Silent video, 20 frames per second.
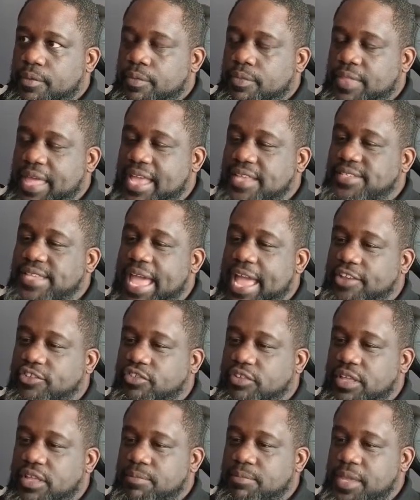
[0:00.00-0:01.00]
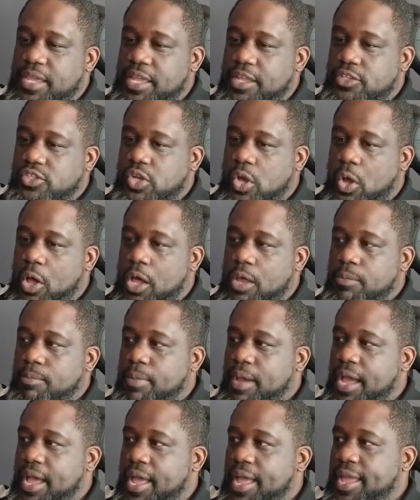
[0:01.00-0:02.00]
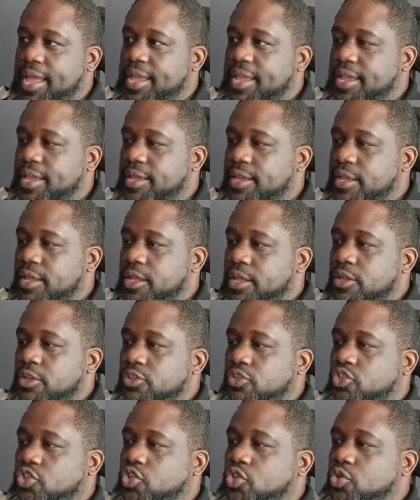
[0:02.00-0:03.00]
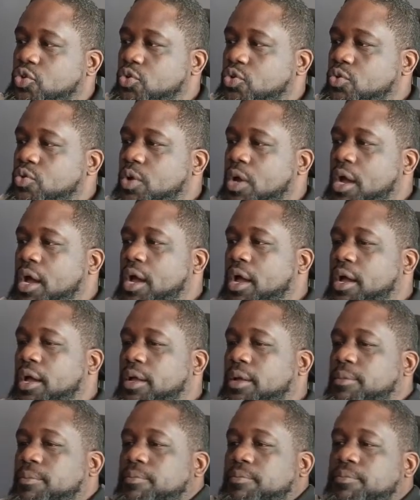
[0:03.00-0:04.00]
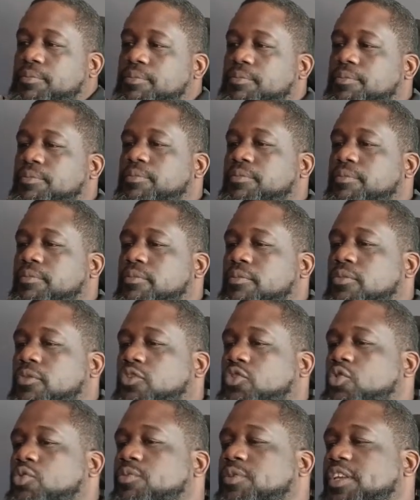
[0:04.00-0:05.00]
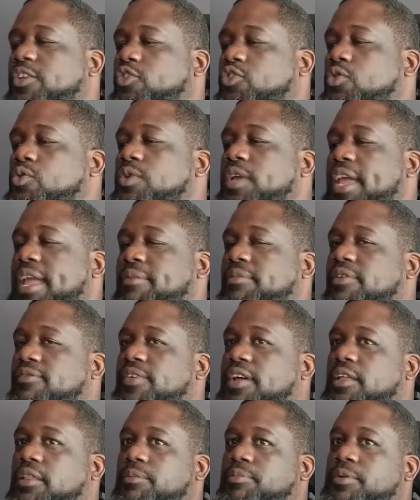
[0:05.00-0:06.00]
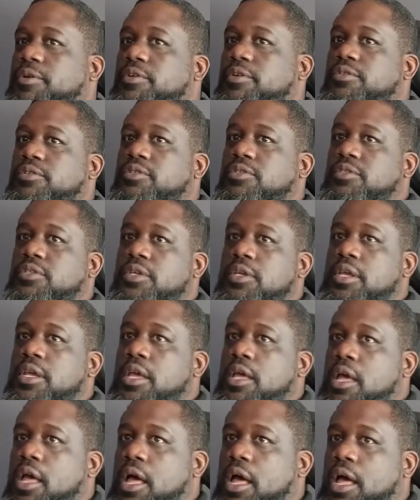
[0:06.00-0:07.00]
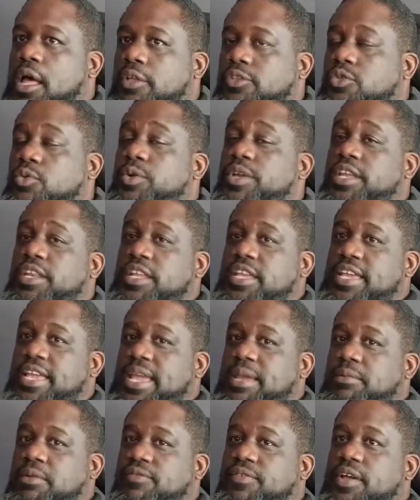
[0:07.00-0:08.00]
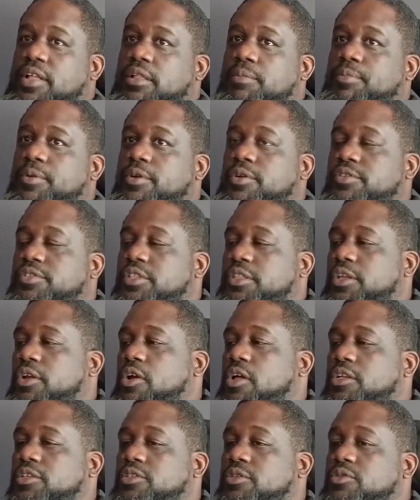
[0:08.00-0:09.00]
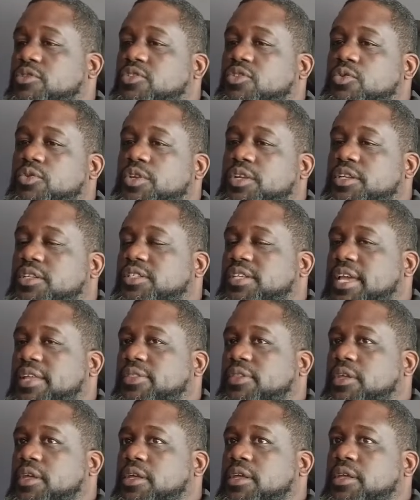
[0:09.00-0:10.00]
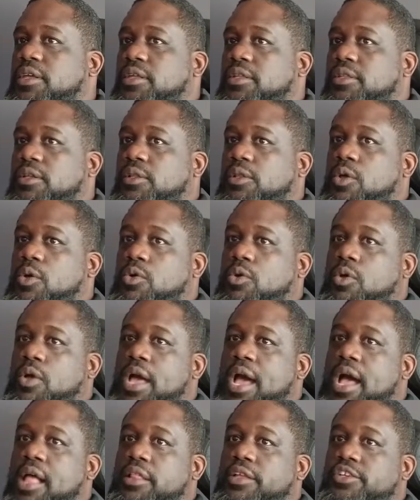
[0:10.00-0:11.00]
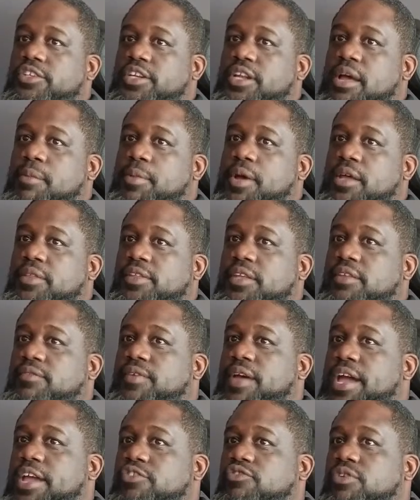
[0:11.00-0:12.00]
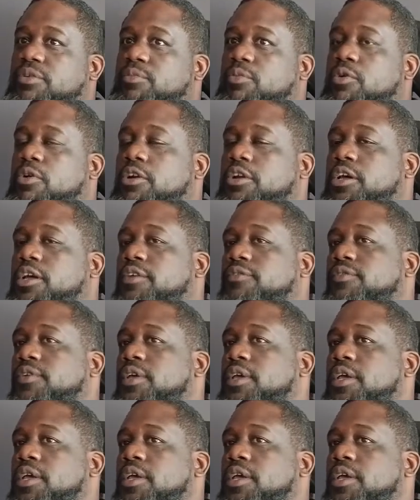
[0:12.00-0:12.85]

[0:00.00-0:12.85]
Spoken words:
That's actually being taught by two two game developers, two indie game developers, and they're also students at the local college that I'm on the advisory board of.